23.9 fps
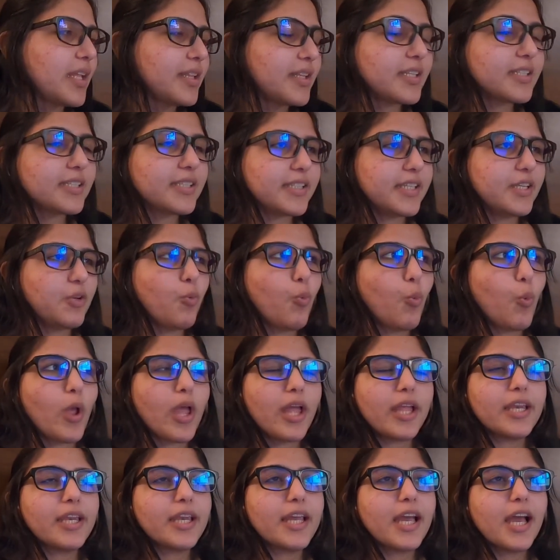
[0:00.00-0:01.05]
to see
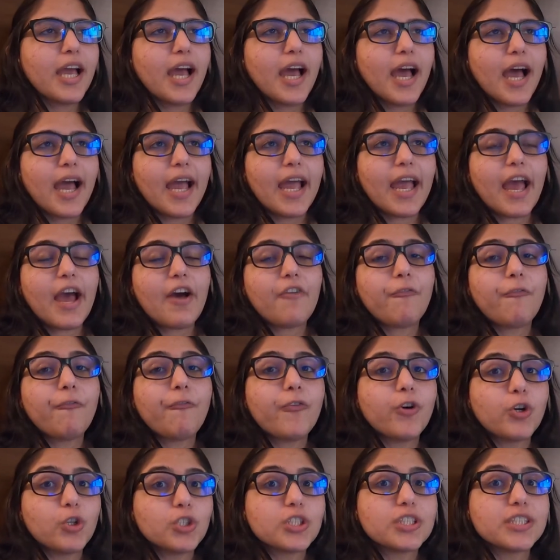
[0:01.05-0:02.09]
when I have
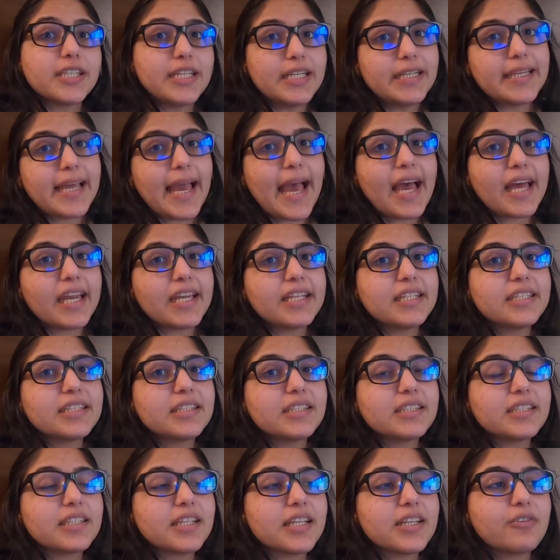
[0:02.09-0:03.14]
full scene
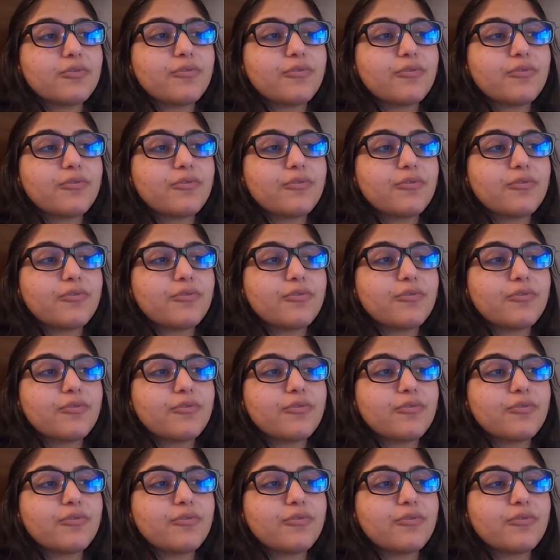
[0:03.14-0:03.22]
add-ins